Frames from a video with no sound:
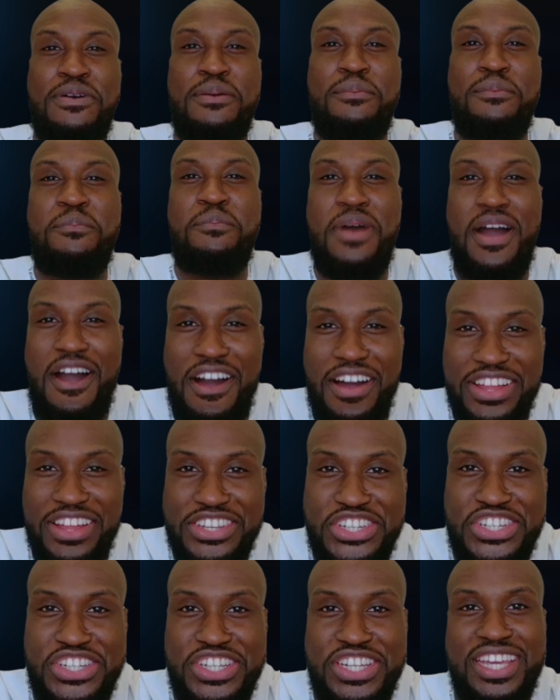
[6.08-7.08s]
from
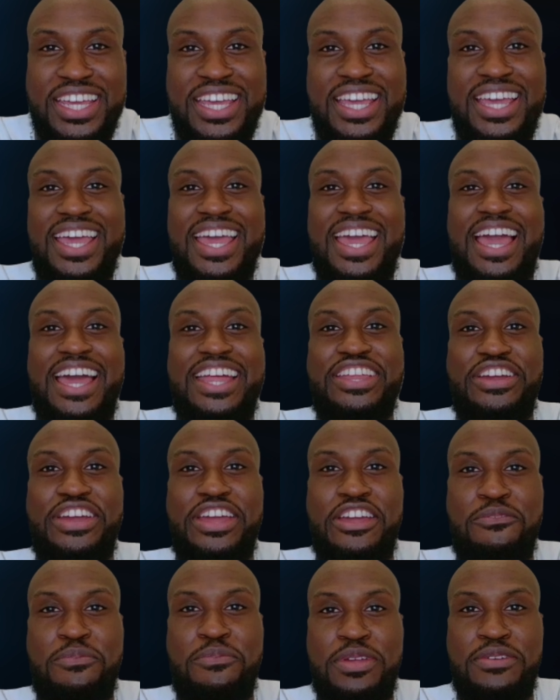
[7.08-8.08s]
March. And you're
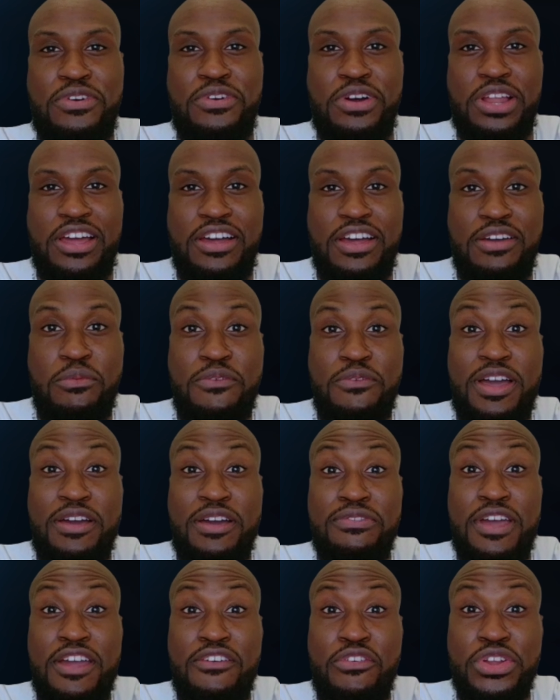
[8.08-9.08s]
here with me, Fola.
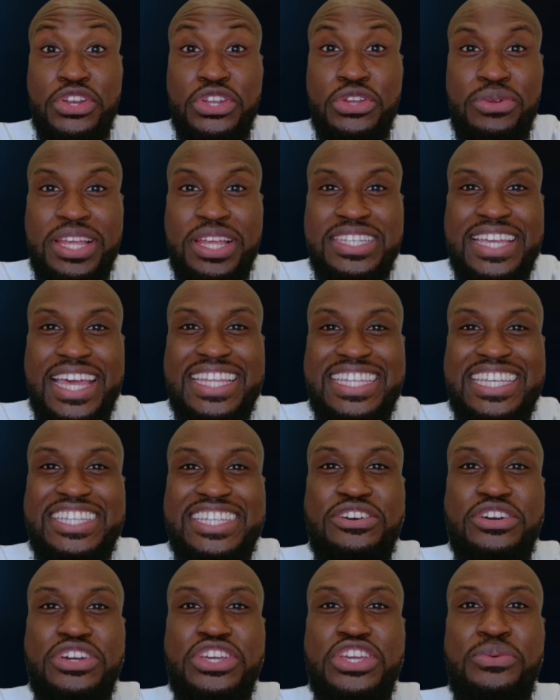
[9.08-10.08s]
Without further ado, let's get
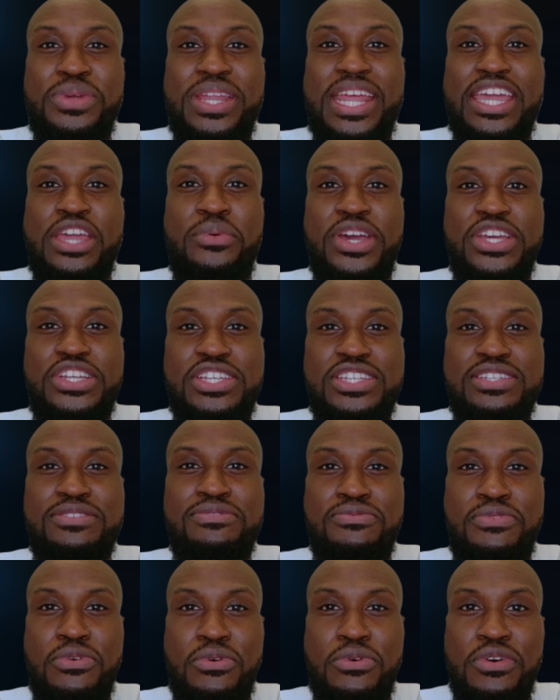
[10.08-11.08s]
into your Q&A questions
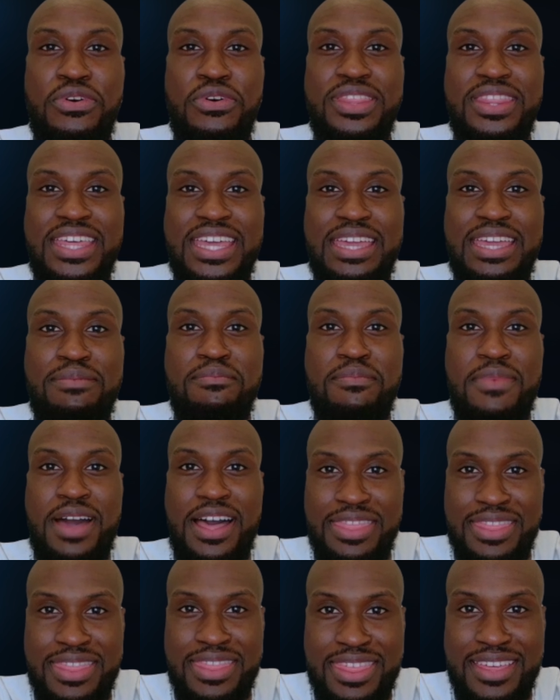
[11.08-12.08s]
for the
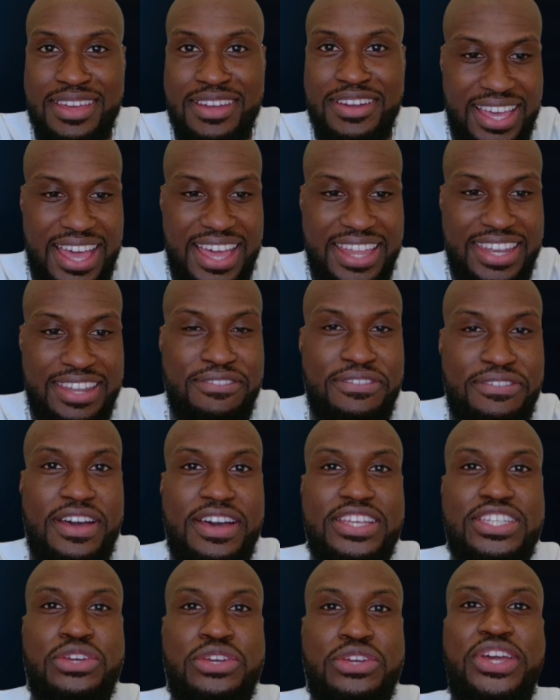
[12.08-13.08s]
month. And the
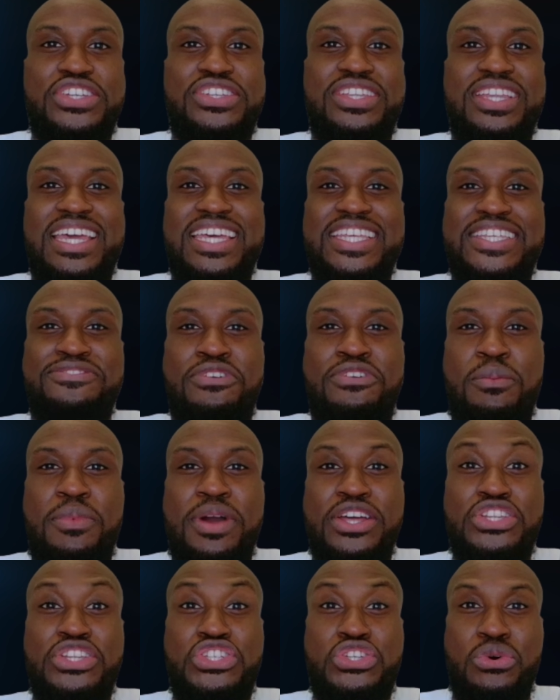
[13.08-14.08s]
first question is from
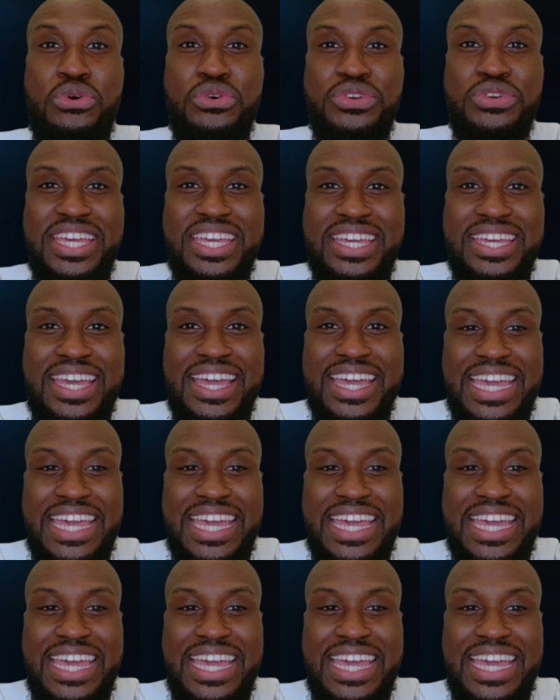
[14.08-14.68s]
Geordie,